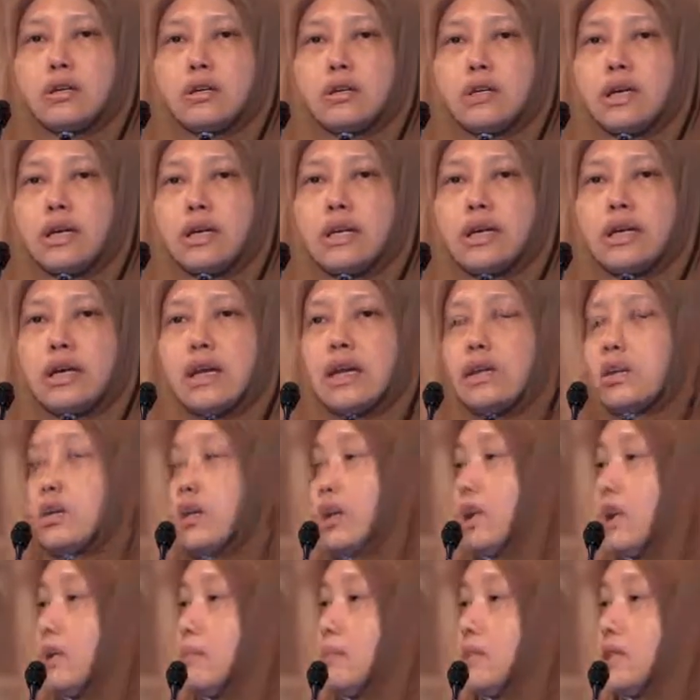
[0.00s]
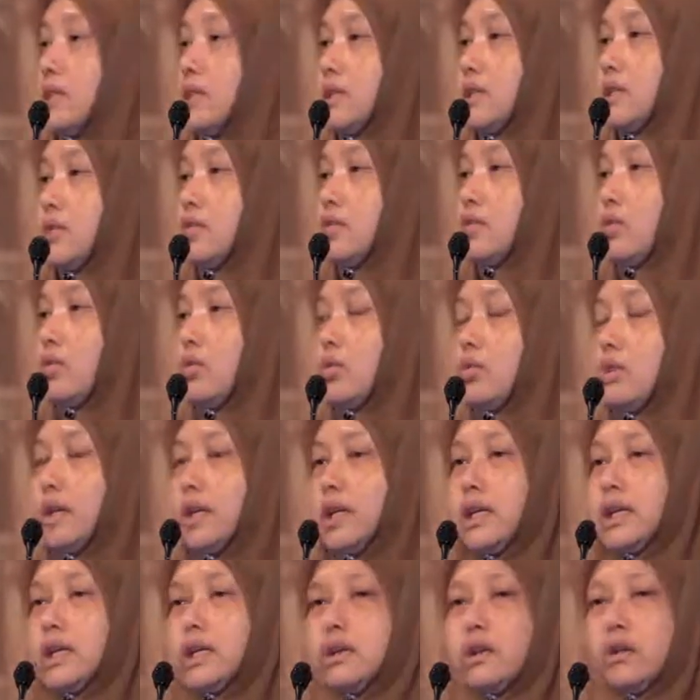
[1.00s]
they are not limited to
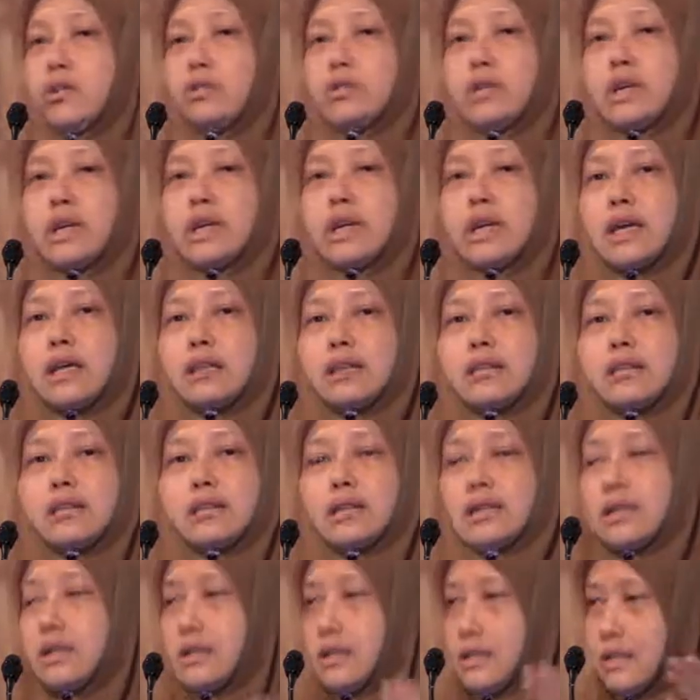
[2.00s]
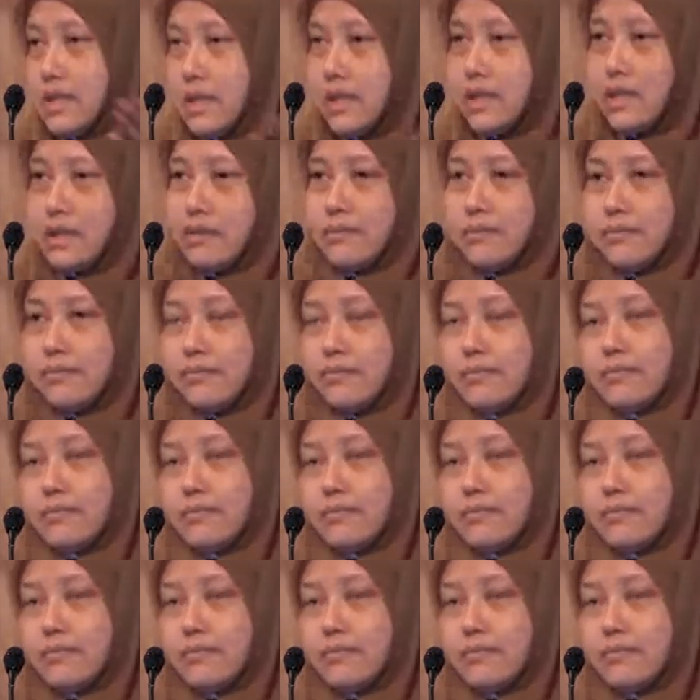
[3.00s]
only looking at the estate